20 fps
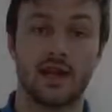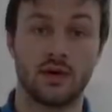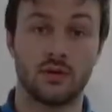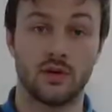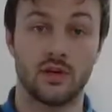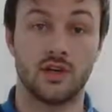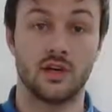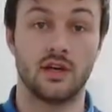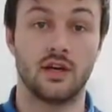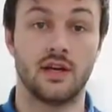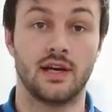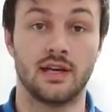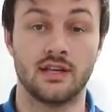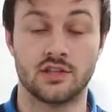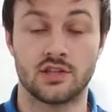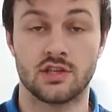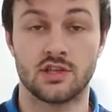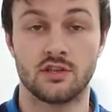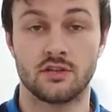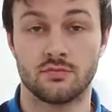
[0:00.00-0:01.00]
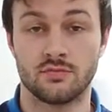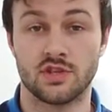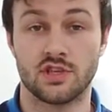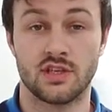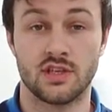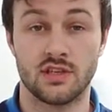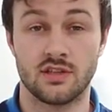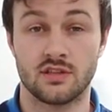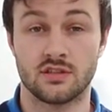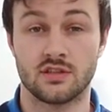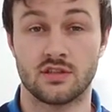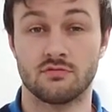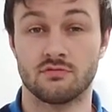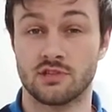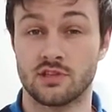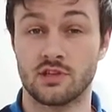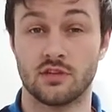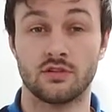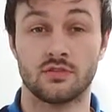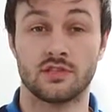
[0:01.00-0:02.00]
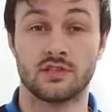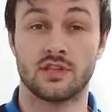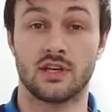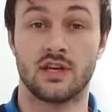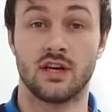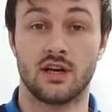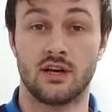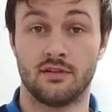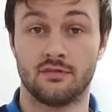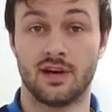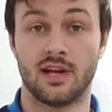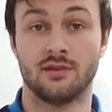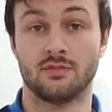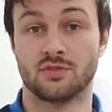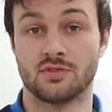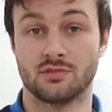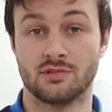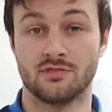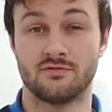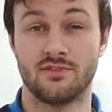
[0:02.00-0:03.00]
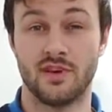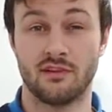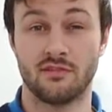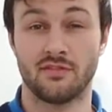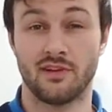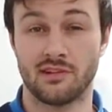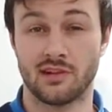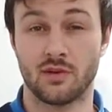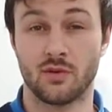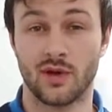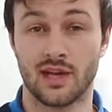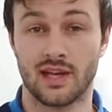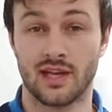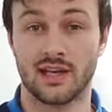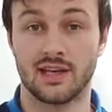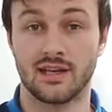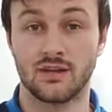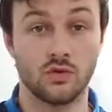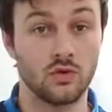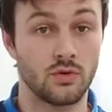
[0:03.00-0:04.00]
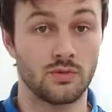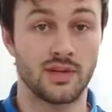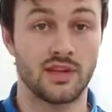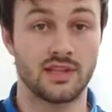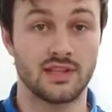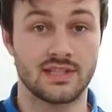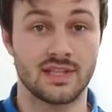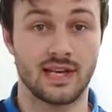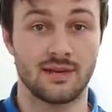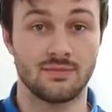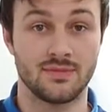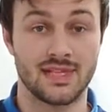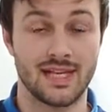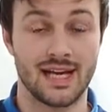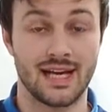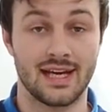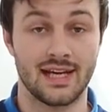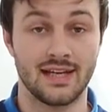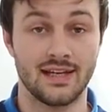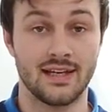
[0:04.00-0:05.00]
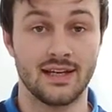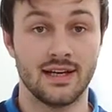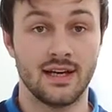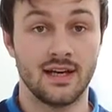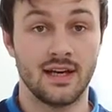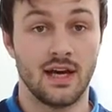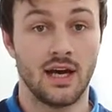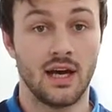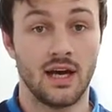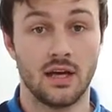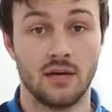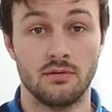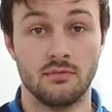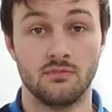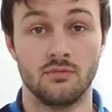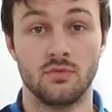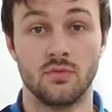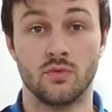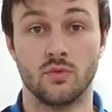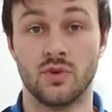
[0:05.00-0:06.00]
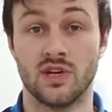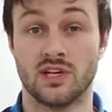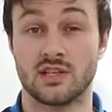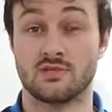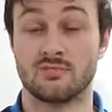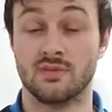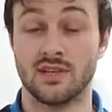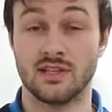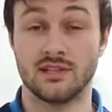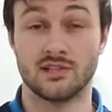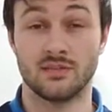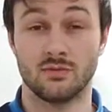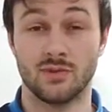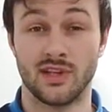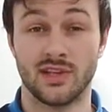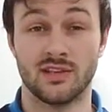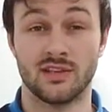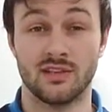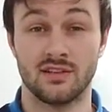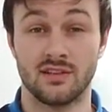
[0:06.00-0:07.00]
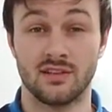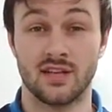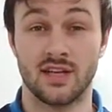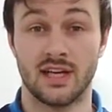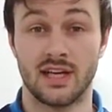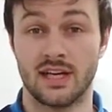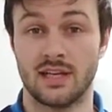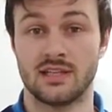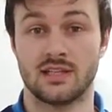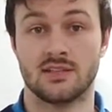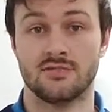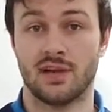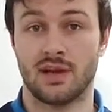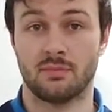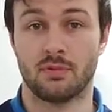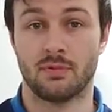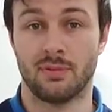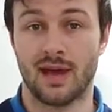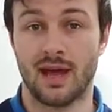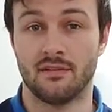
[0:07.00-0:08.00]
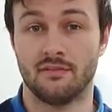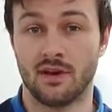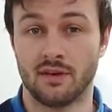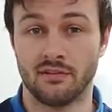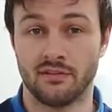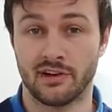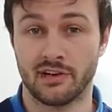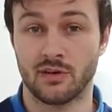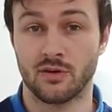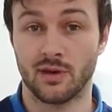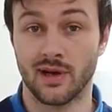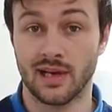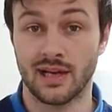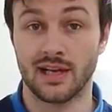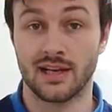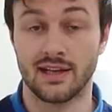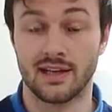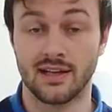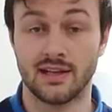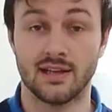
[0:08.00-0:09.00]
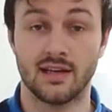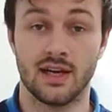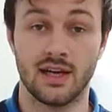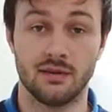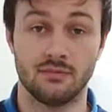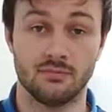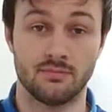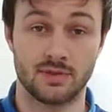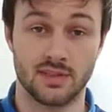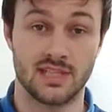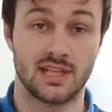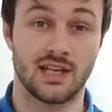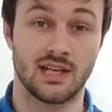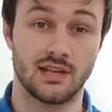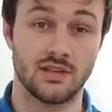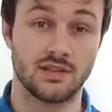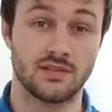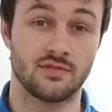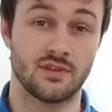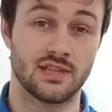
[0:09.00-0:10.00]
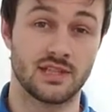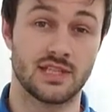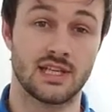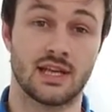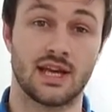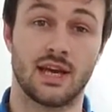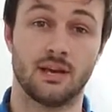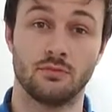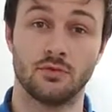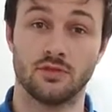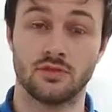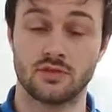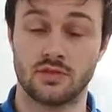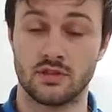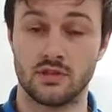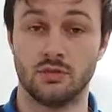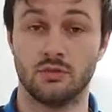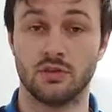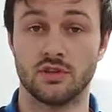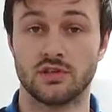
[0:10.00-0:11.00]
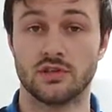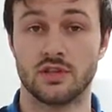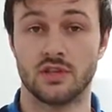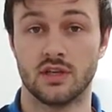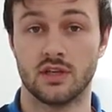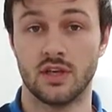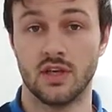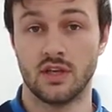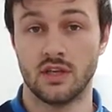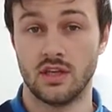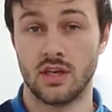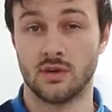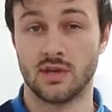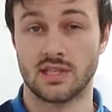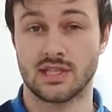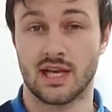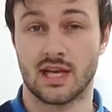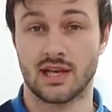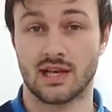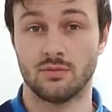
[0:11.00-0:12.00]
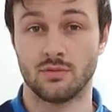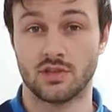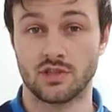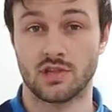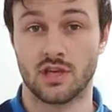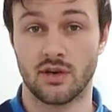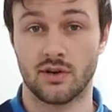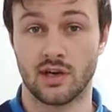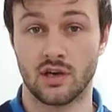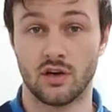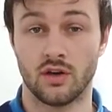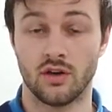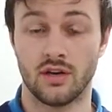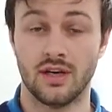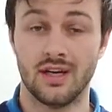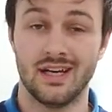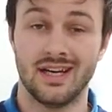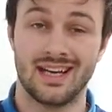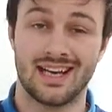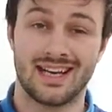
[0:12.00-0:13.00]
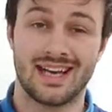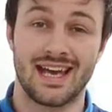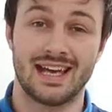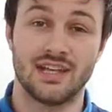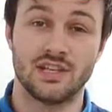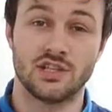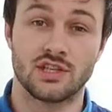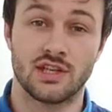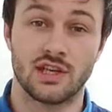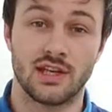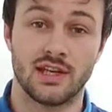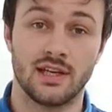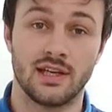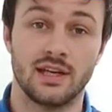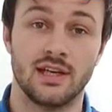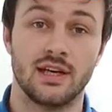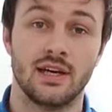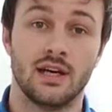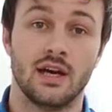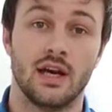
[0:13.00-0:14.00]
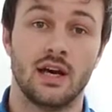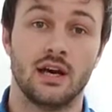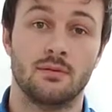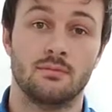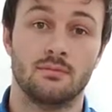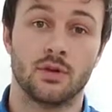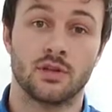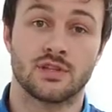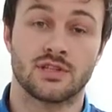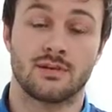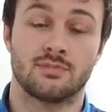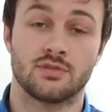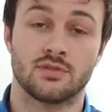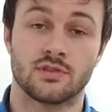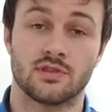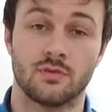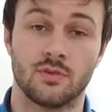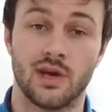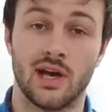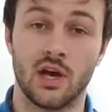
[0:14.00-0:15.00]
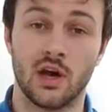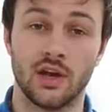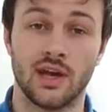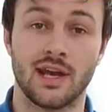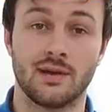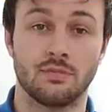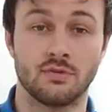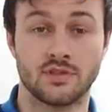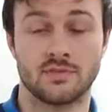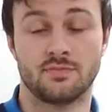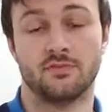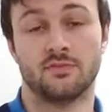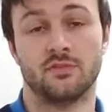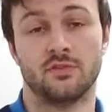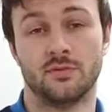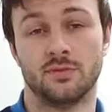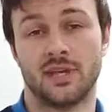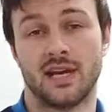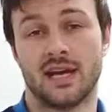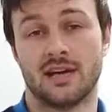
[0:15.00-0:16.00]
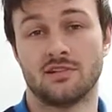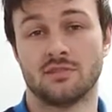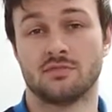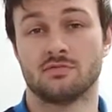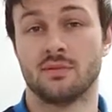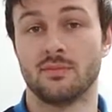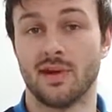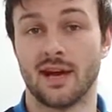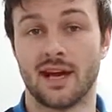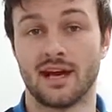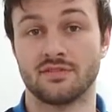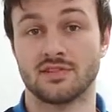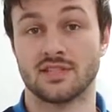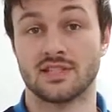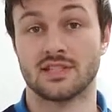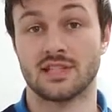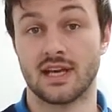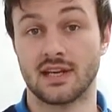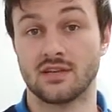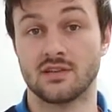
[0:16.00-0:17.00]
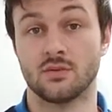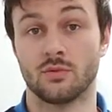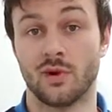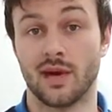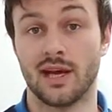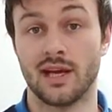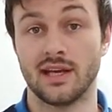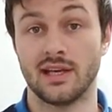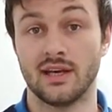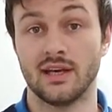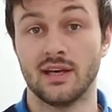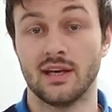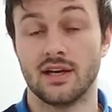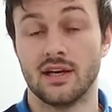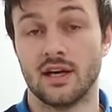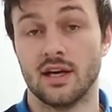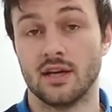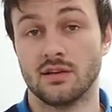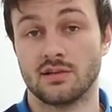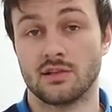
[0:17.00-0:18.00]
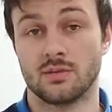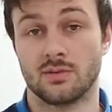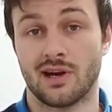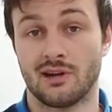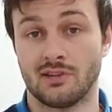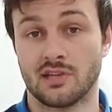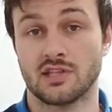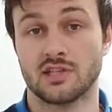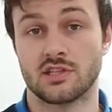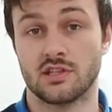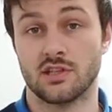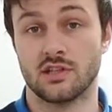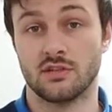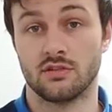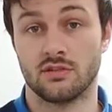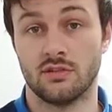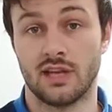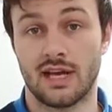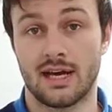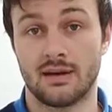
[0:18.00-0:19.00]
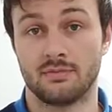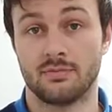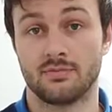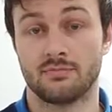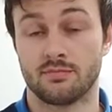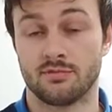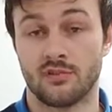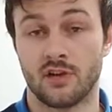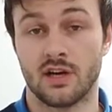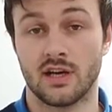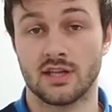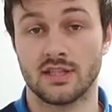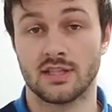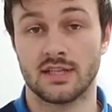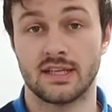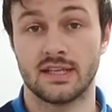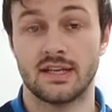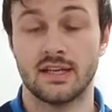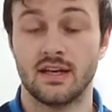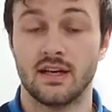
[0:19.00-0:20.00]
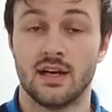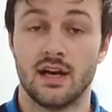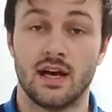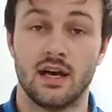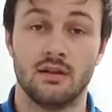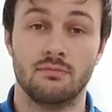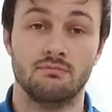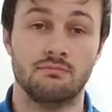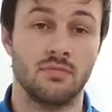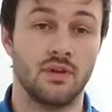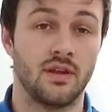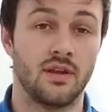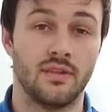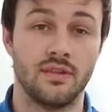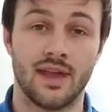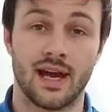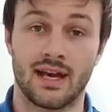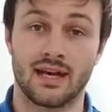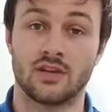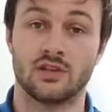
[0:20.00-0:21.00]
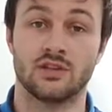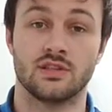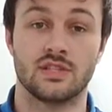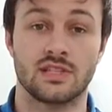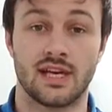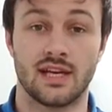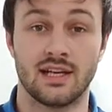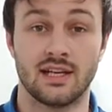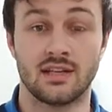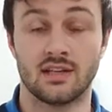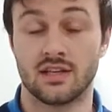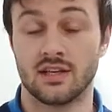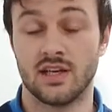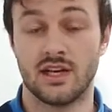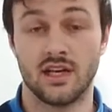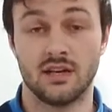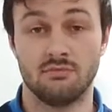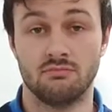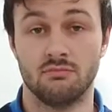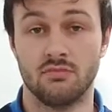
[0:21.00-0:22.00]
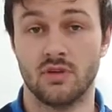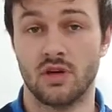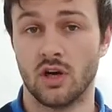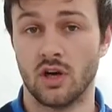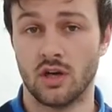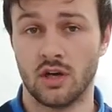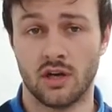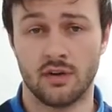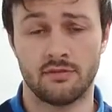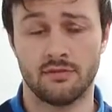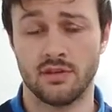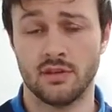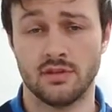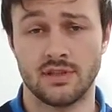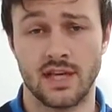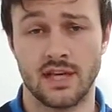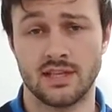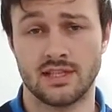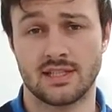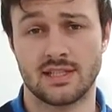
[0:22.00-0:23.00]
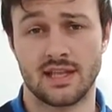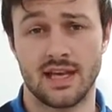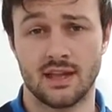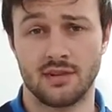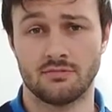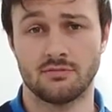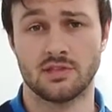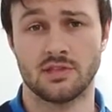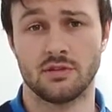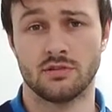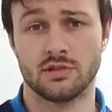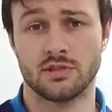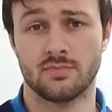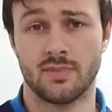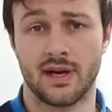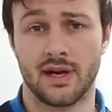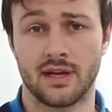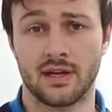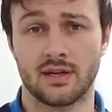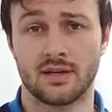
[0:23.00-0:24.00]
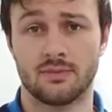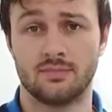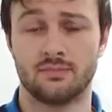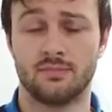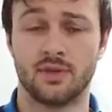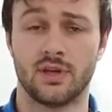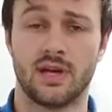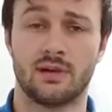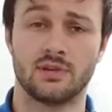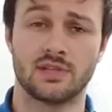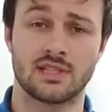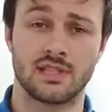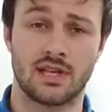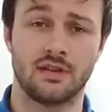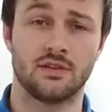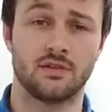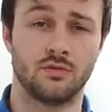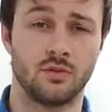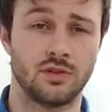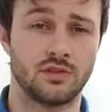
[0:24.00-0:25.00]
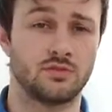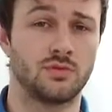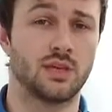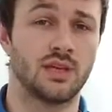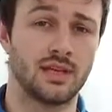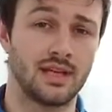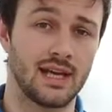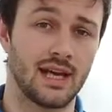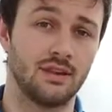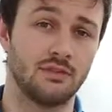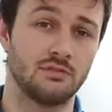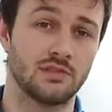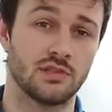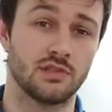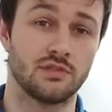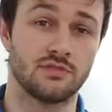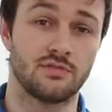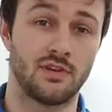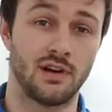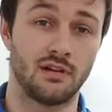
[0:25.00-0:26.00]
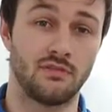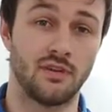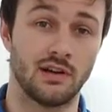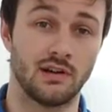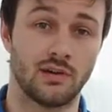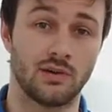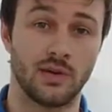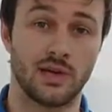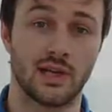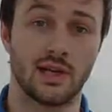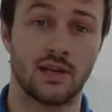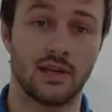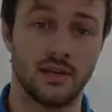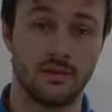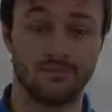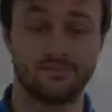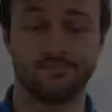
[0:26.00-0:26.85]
our internal machines, the results are available to us very, very quickly, normally the same day, which means that we can develop a plan very, very quickly, particularly useful in sick animals and you want to know exactly what's going on. Occasionally, blood samples that we're unable to perform in-house, we may have to send away to our external lab provider, and that could take a few days to get the results back. But our standard ones, we can get the results very, very quickly.